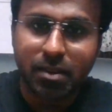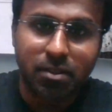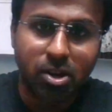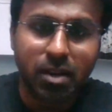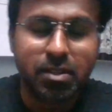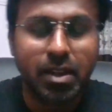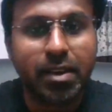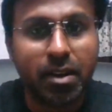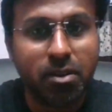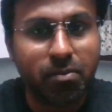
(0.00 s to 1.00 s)
shots like
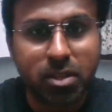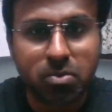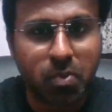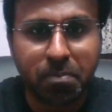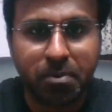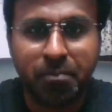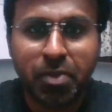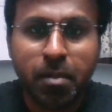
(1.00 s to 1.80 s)
reverse sweep,